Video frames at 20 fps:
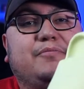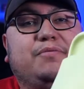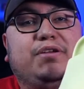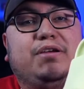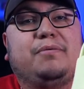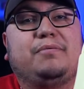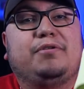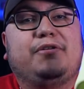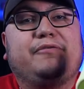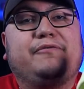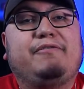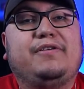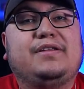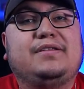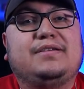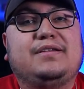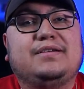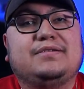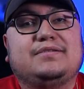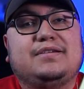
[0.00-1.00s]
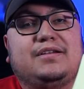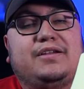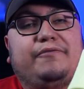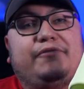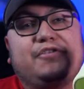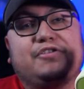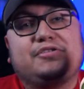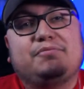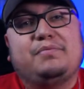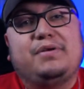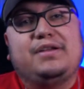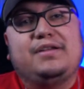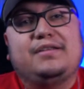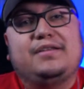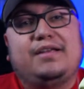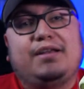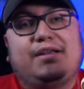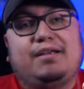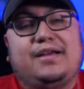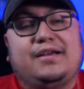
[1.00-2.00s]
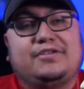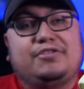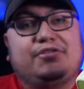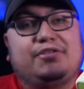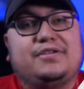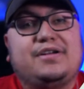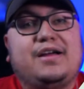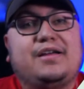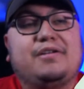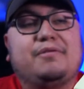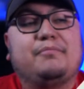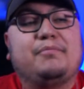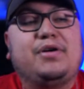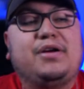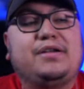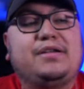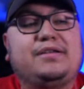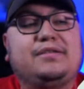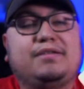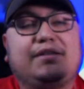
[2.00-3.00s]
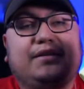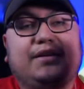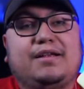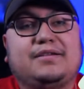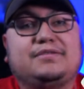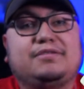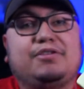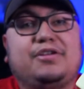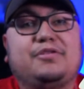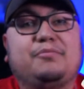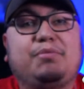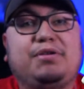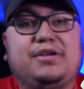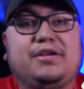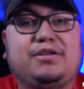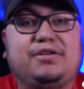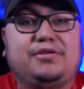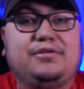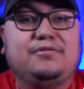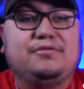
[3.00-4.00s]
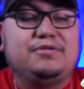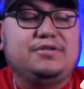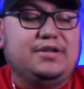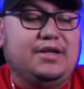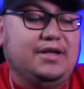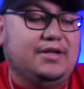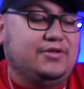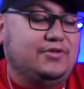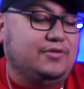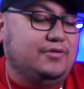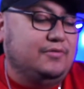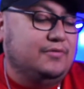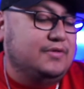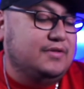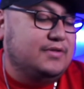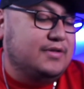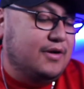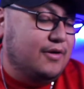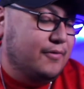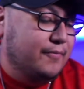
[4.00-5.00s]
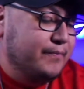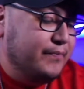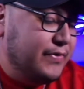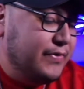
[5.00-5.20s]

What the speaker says: be able to fit this, and if you're spending that extra kind of money, then that's going to be a huge issue. So